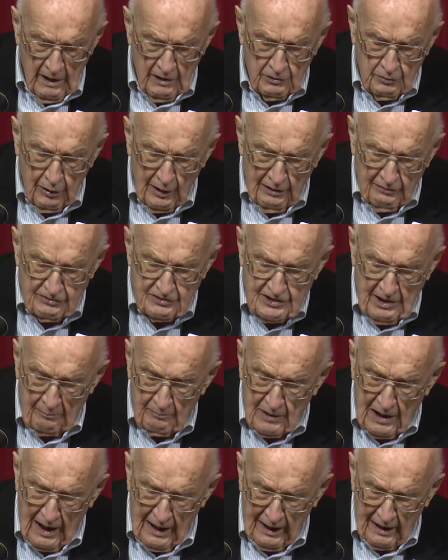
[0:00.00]
12
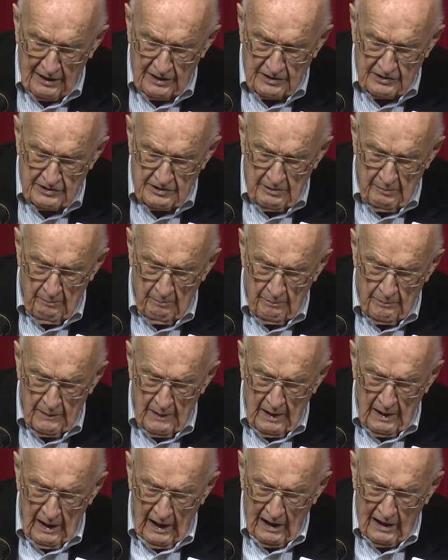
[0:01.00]
some college,
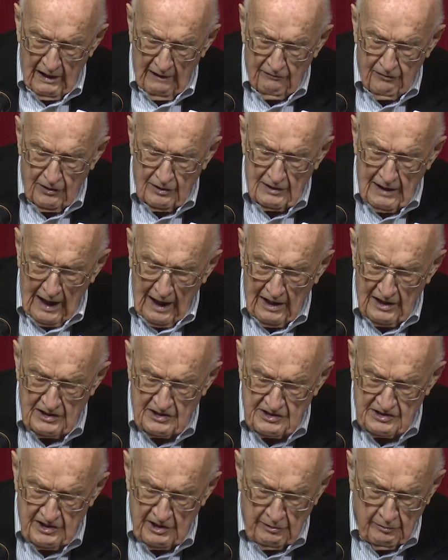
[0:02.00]
11
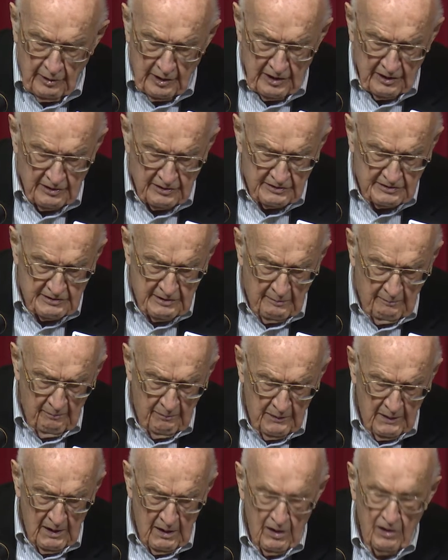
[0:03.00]
college degrees,
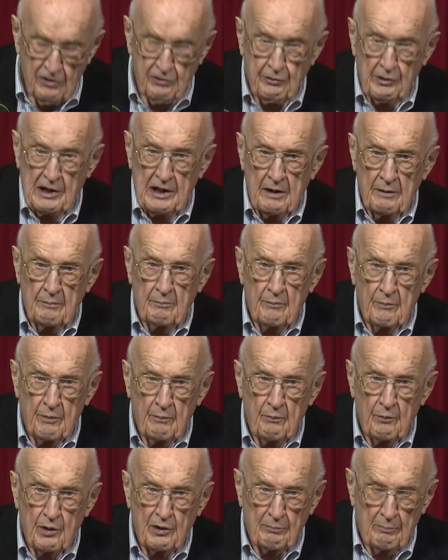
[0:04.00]
three
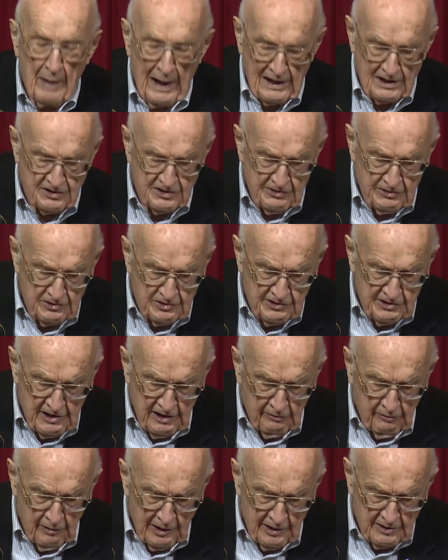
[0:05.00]
with master's
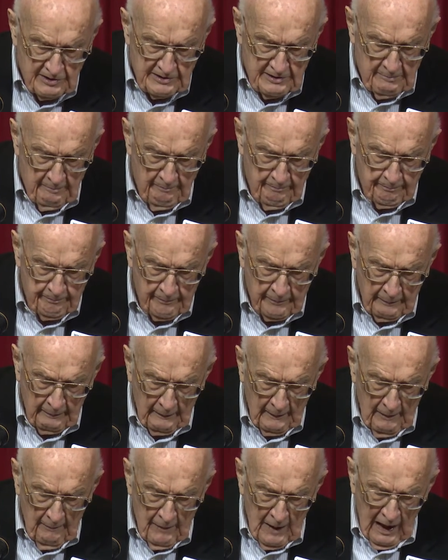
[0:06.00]
degrees.
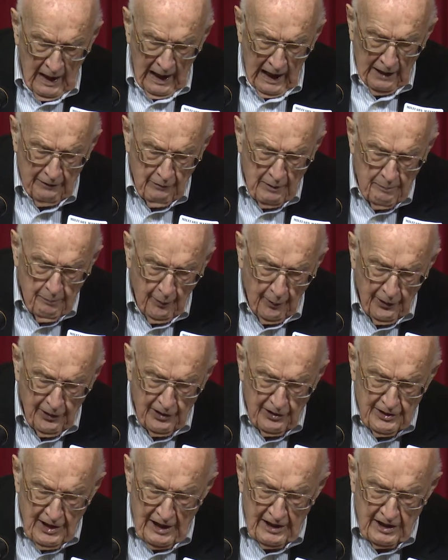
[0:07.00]
I
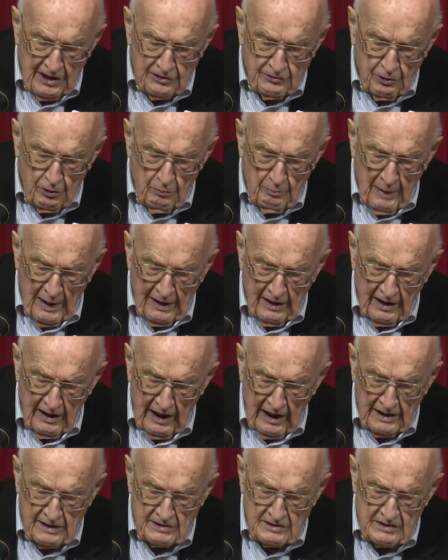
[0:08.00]
reported 92
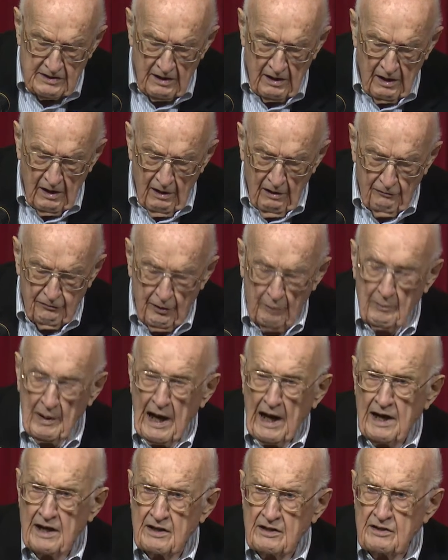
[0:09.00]
Mennonites from
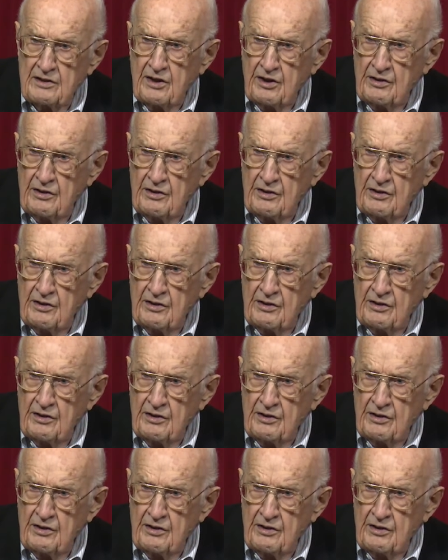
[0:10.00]
eight